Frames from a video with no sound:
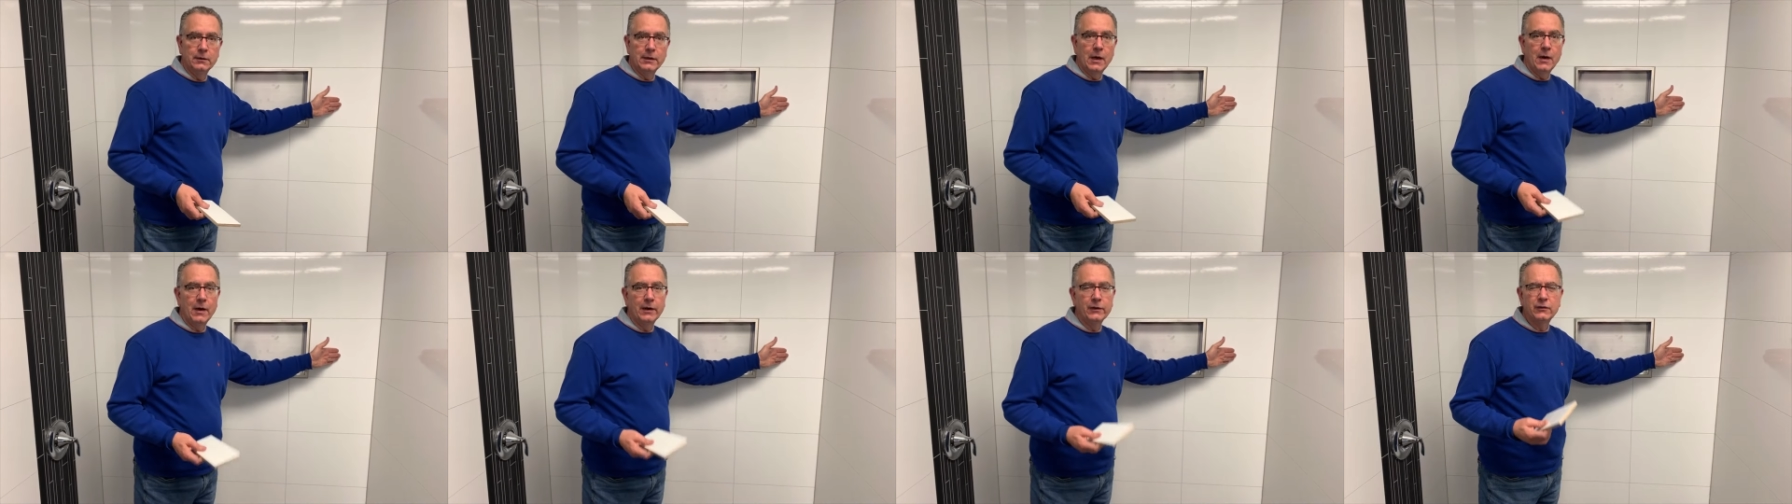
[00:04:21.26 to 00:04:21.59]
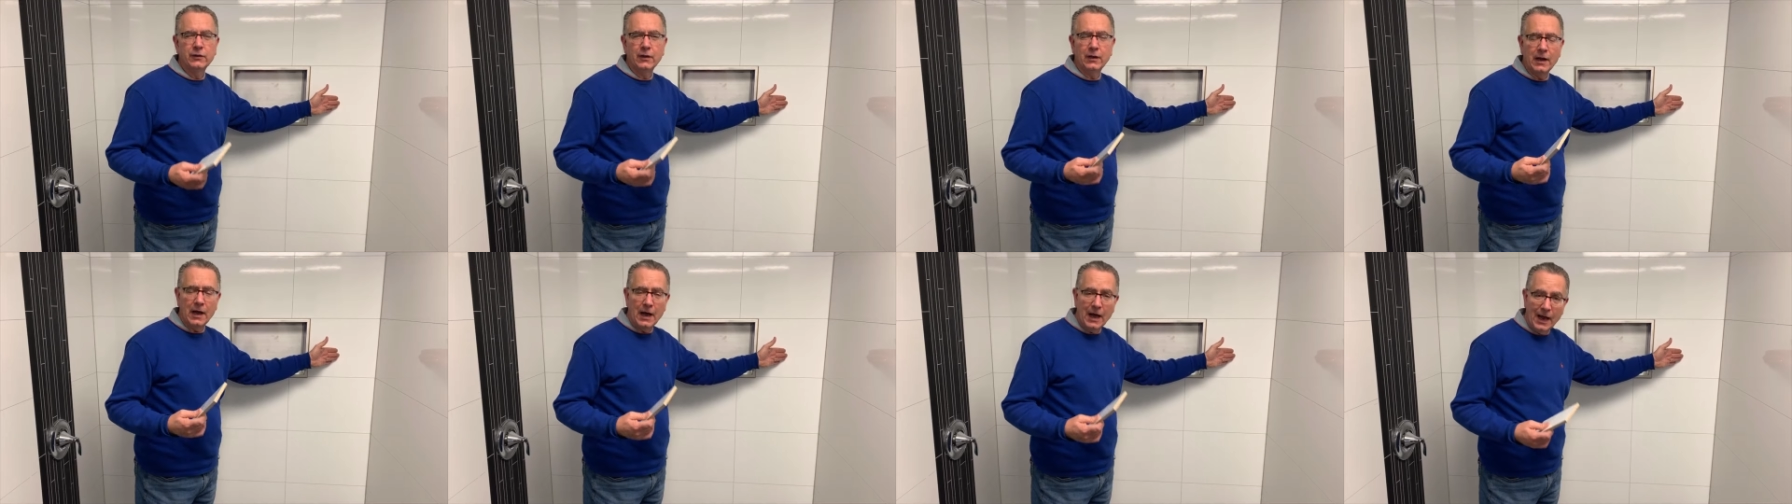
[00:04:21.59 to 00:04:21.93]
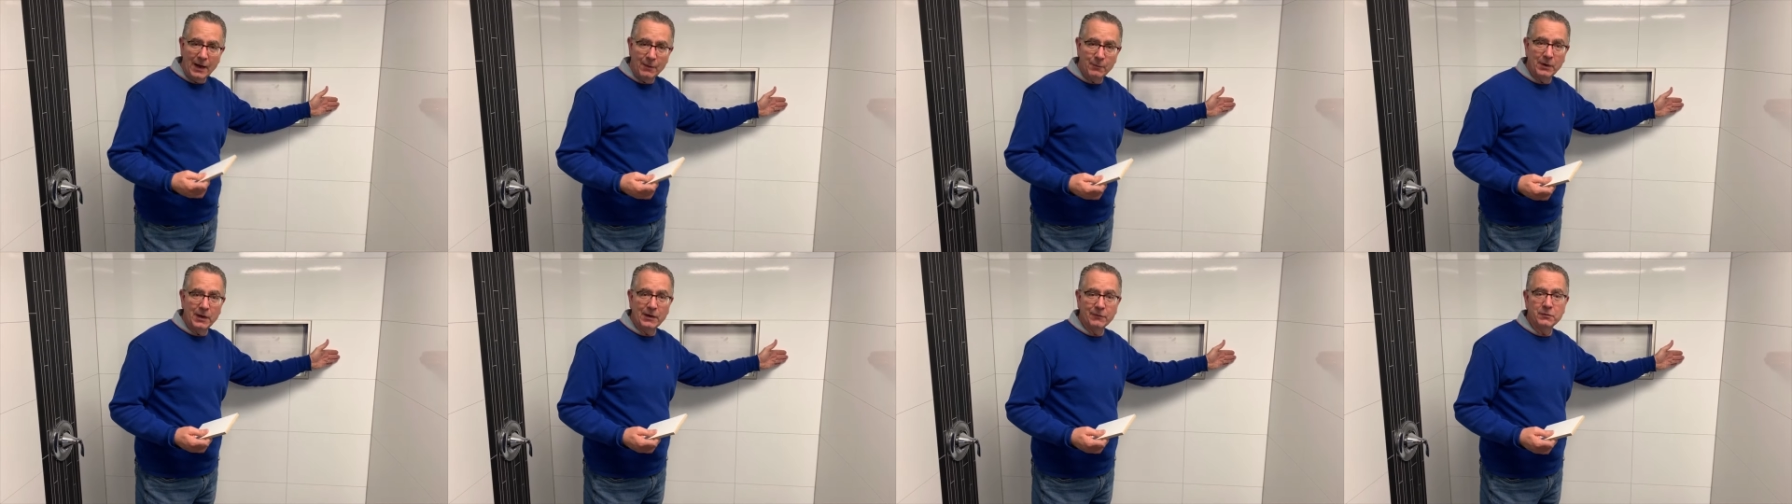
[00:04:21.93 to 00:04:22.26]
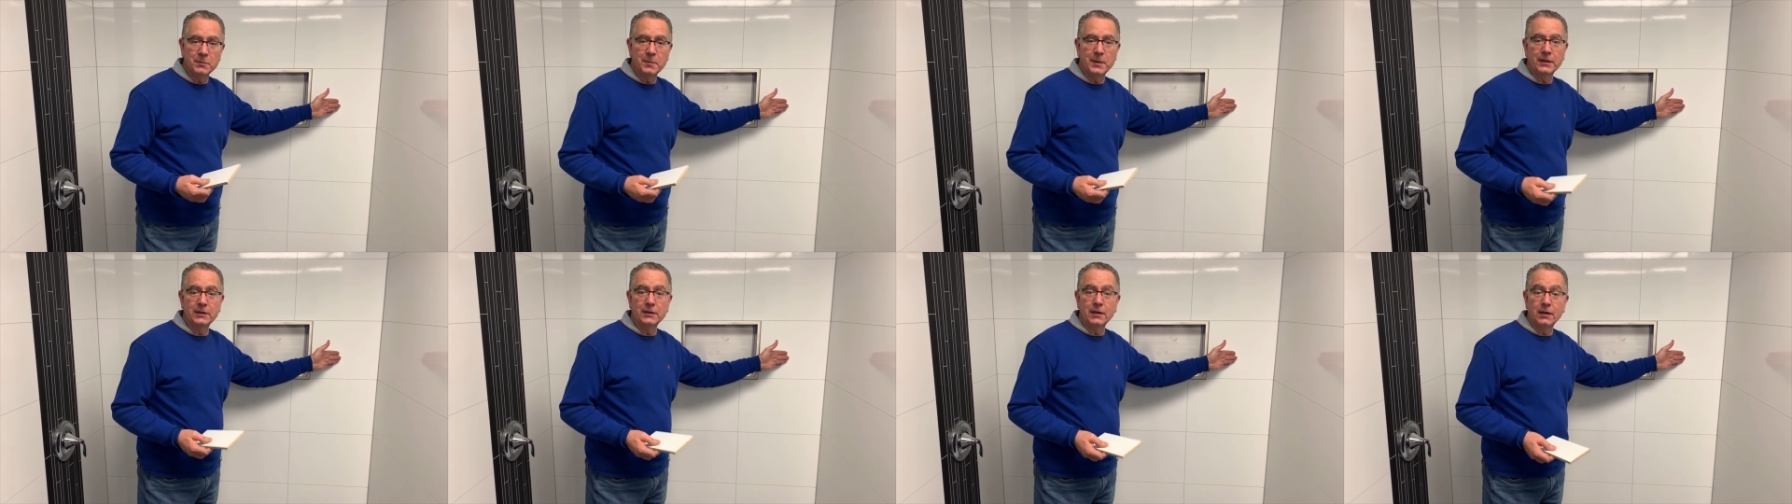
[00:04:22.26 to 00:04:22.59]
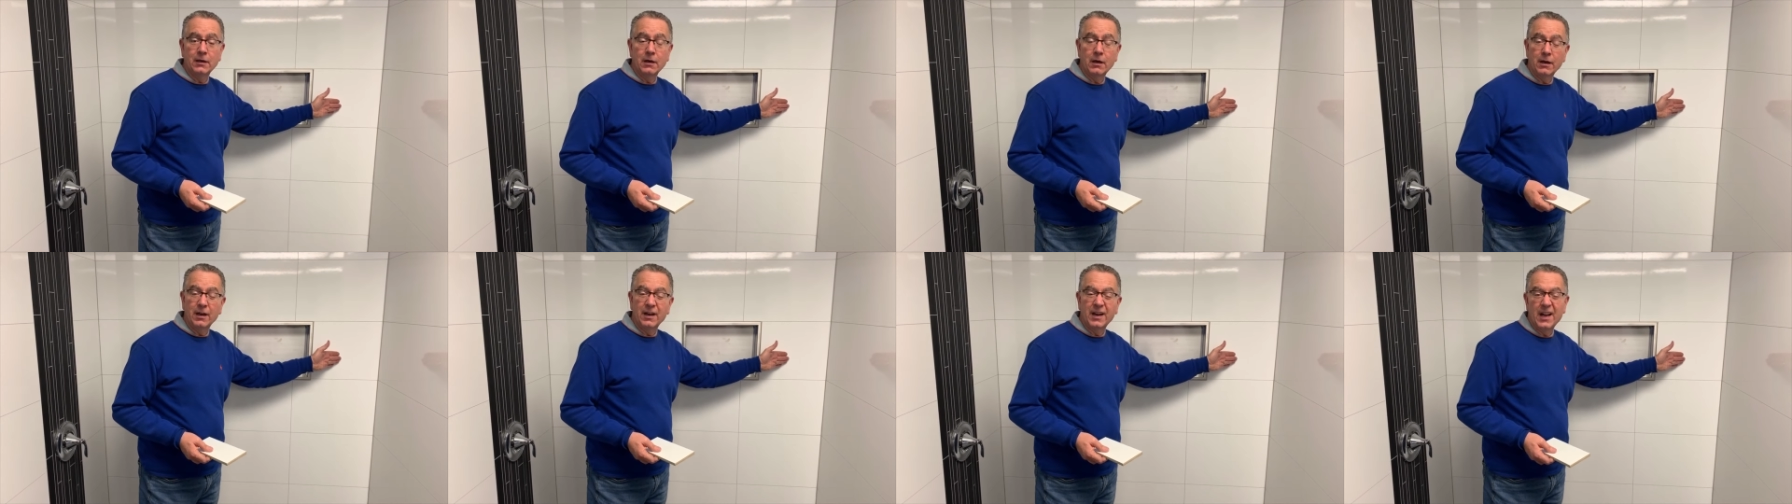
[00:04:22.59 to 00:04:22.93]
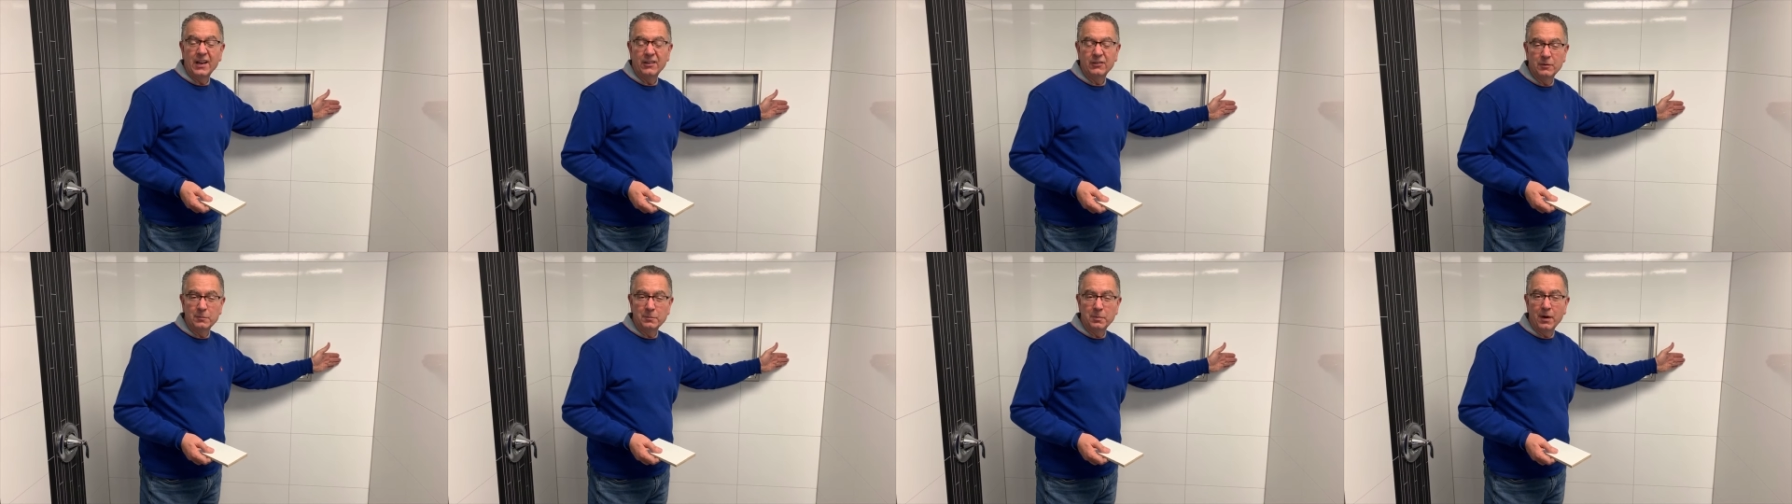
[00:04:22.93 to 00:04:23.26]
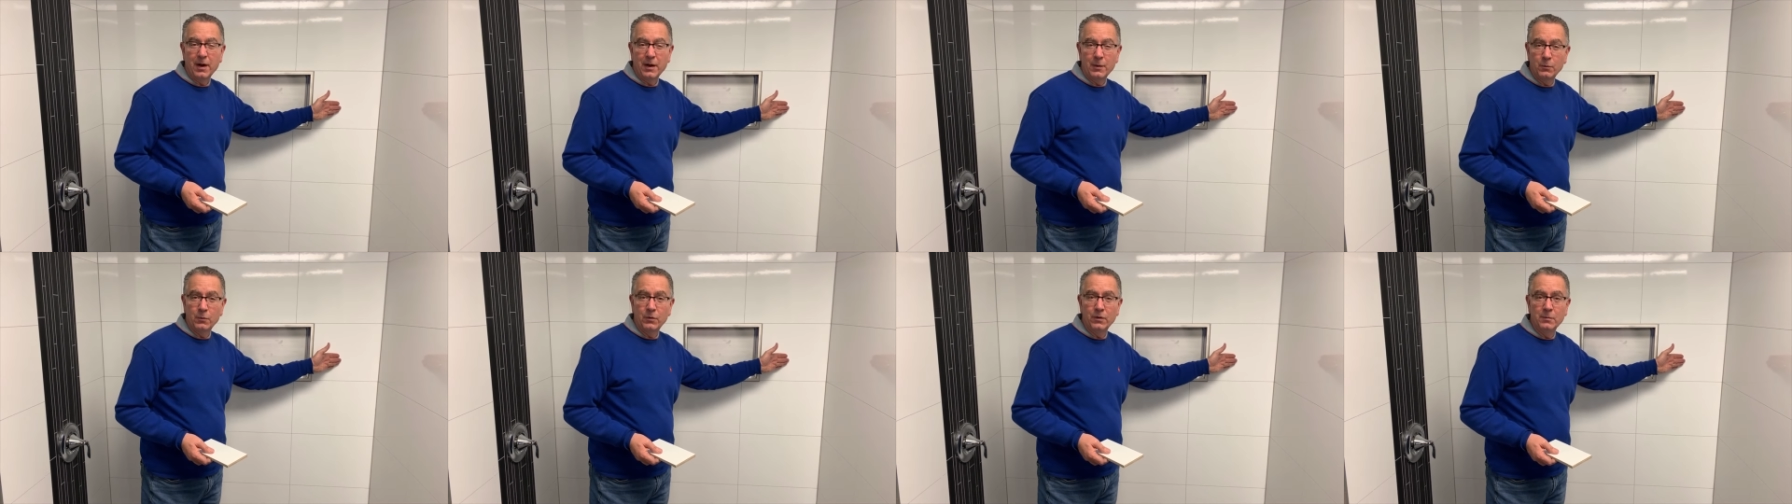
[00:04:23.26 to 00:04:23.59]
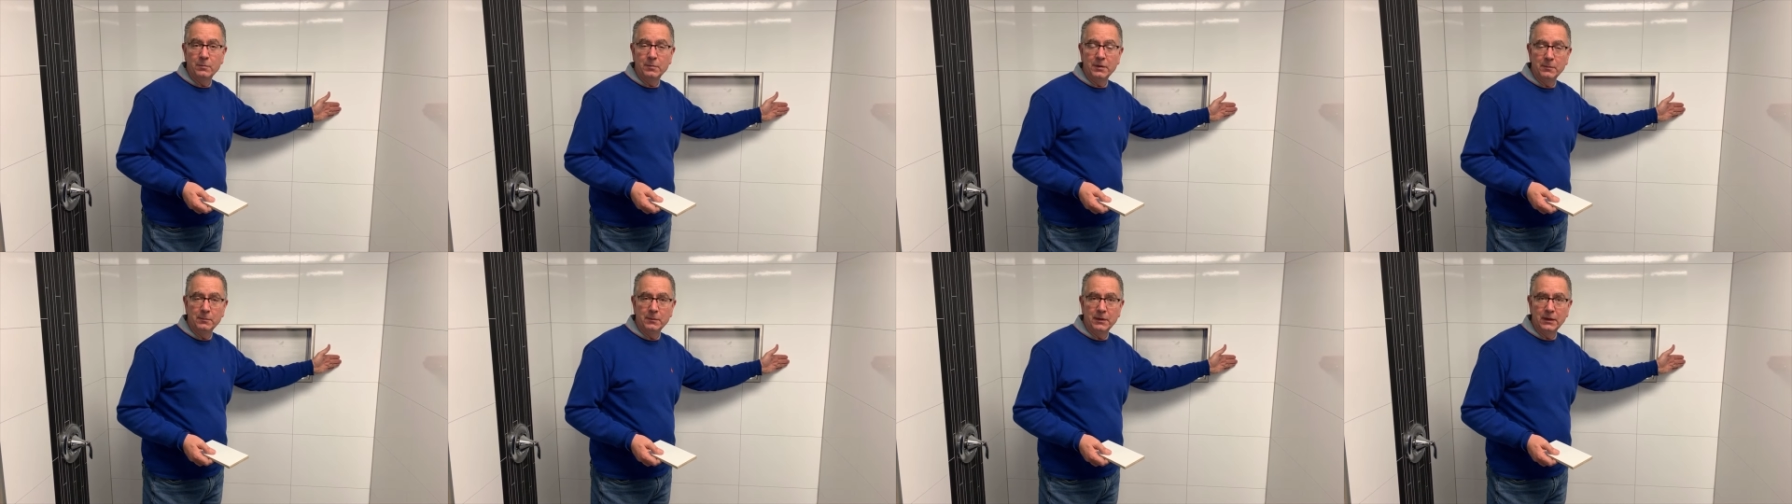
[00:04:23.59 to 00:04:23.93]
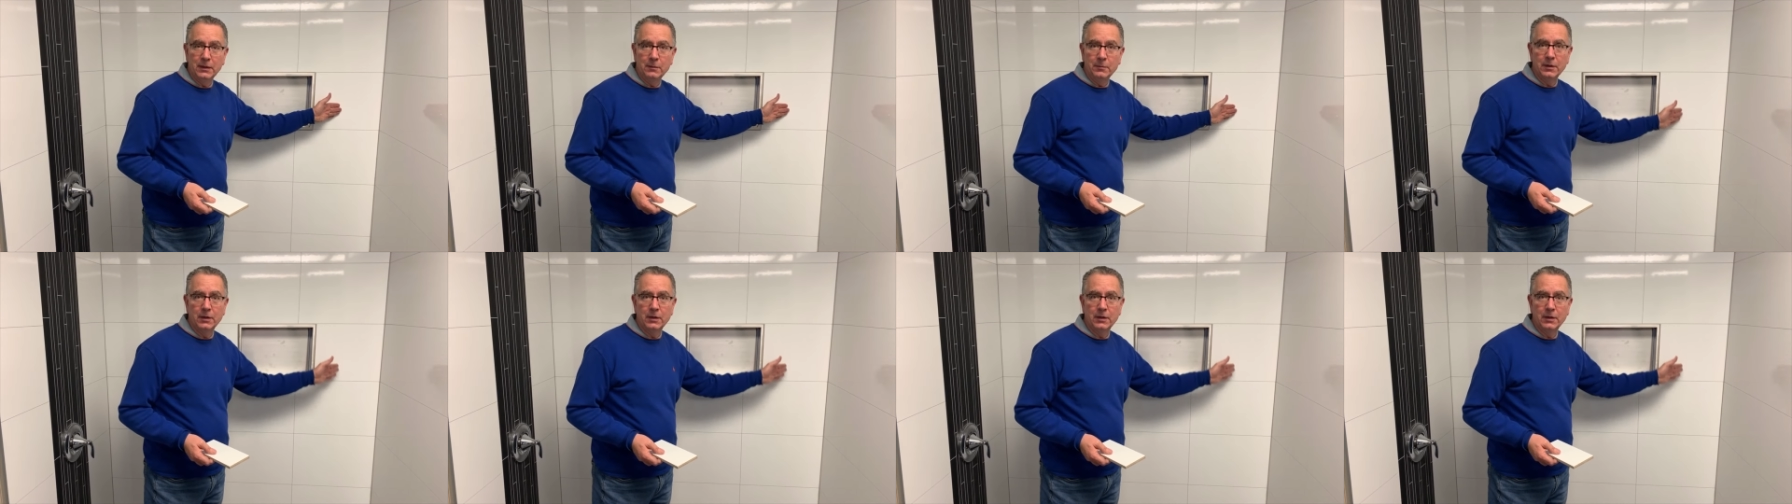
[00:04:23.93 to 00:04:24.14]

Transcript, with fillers: Now I said I would have to make that cut. It actually probably wouldn't be me